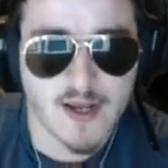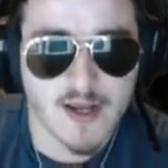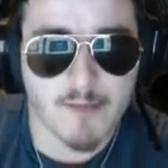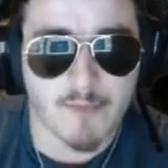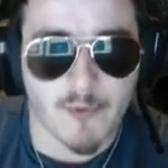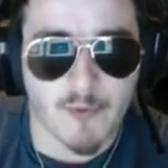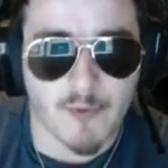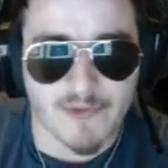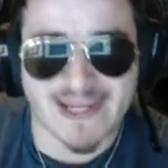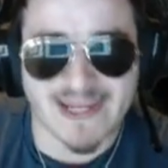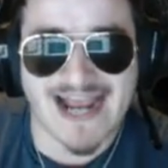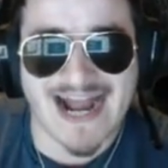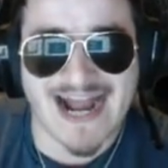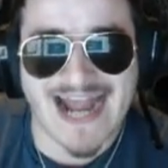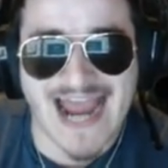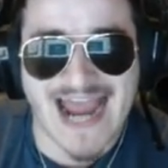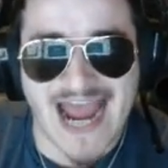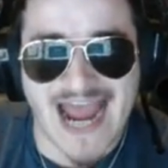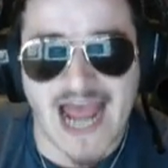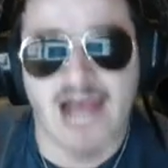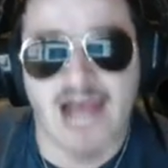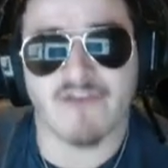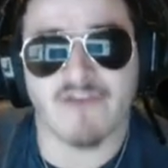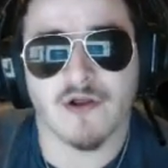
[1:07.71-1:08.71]
But we got to
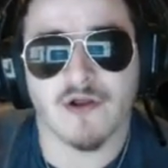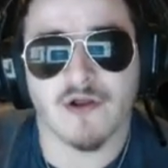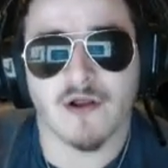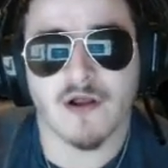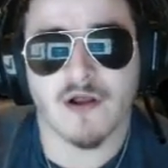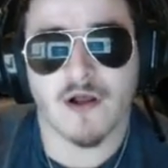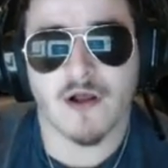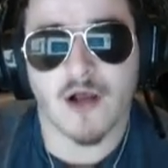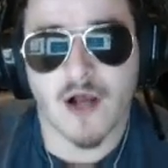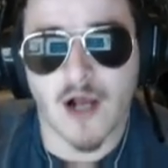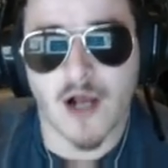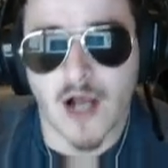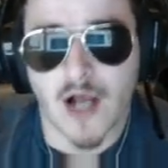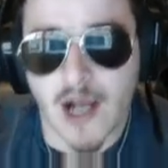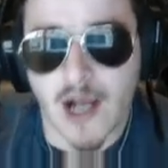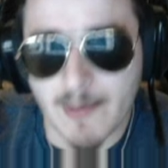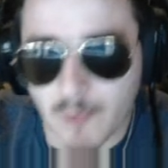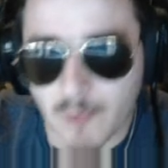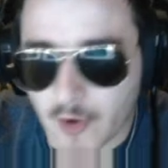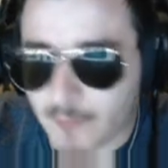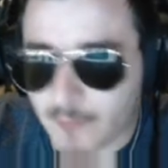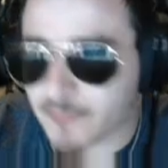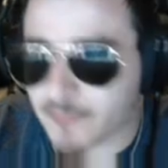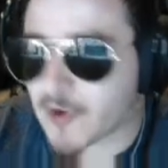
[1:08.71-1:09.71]
have a
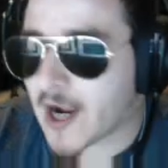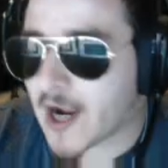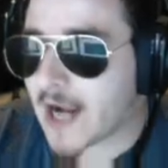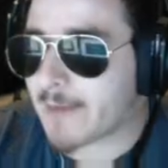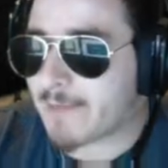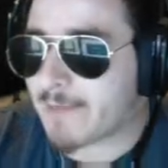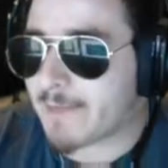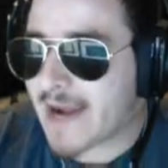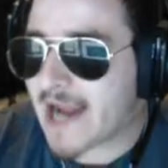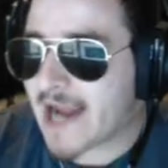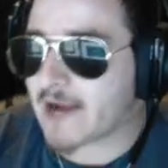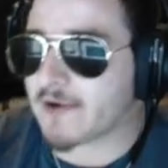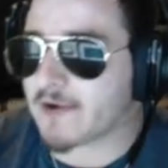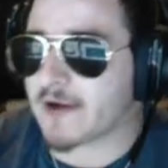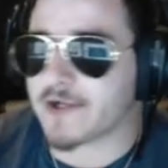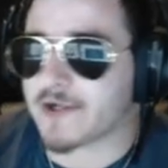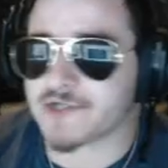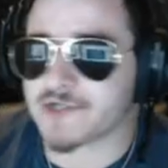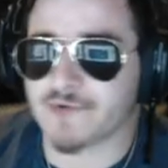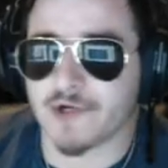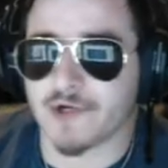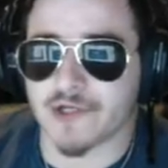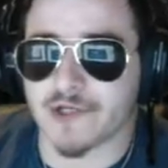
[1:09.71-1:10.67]
more broad background as well.